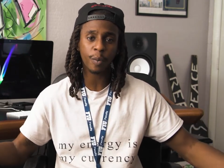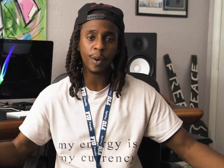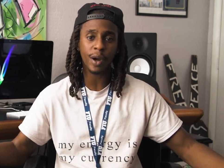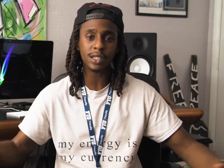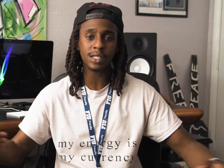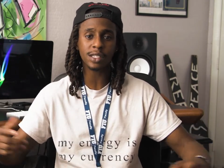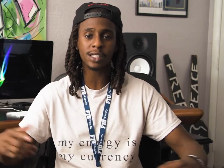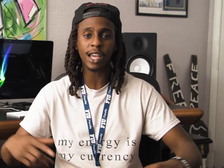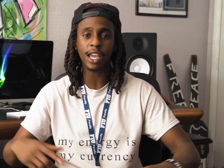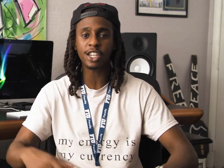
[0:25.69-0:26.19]
a
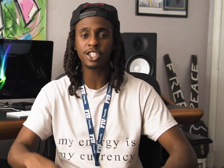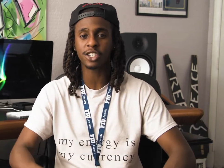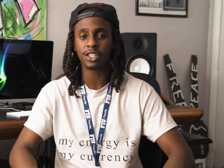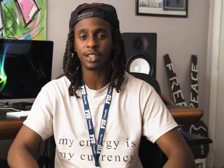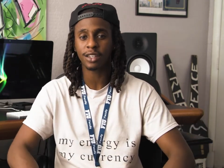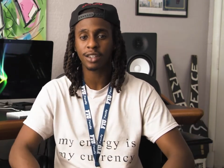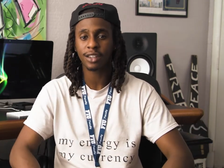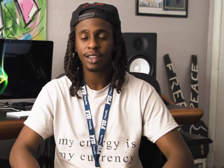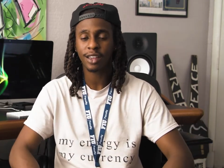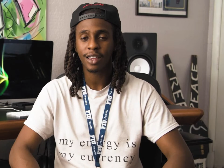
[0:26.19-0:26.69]

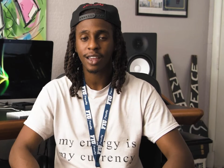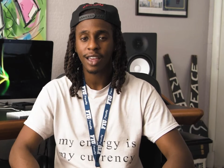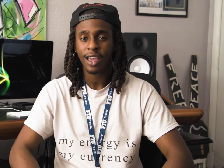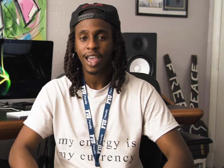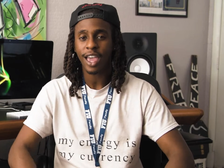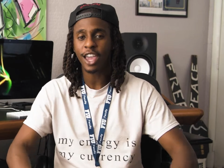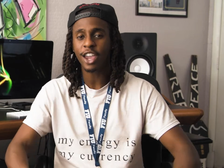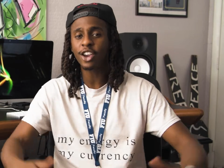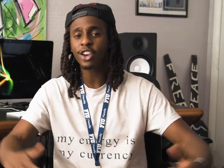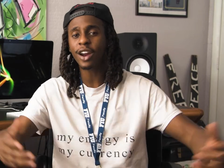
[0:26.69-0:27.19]
presentation.
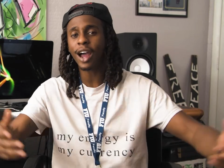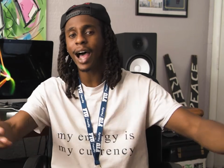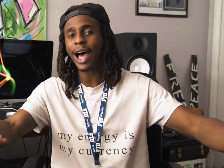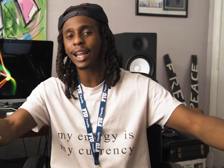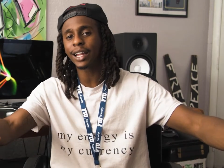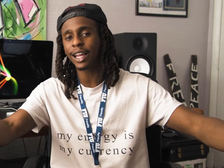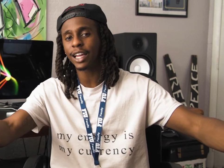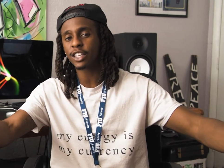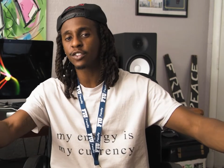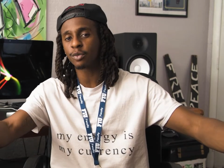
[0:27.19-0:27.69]
And here are the
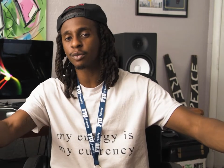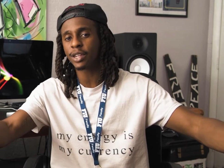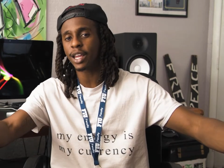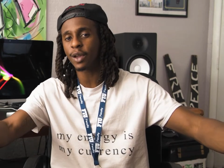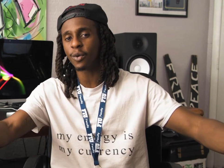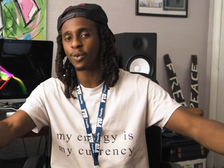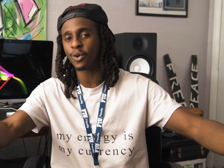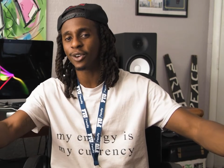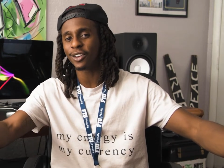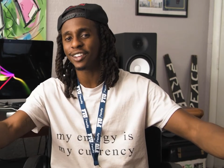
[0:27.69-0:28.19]
highlights from
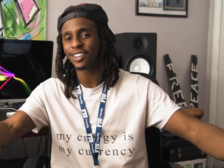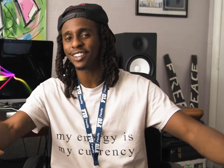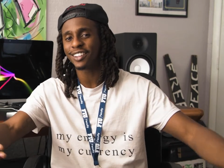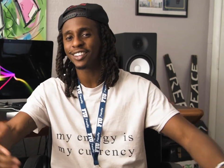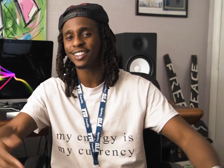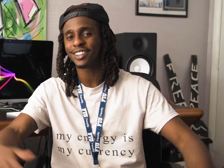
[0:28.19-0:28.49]
day one.